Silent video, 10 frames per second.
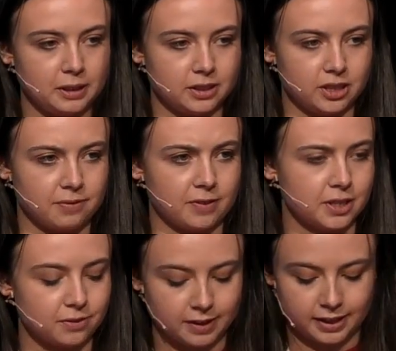to
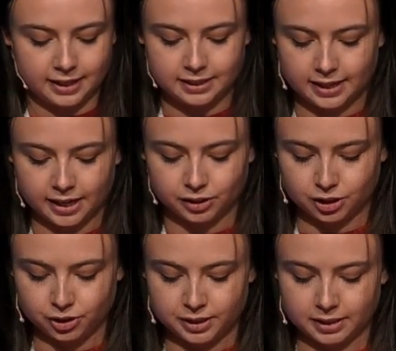diversify into
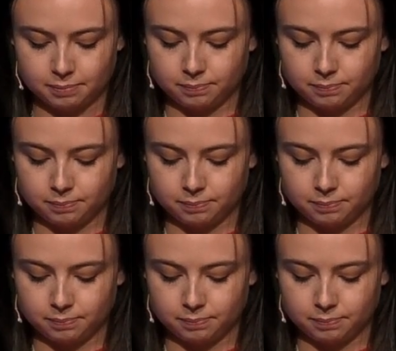agritourism.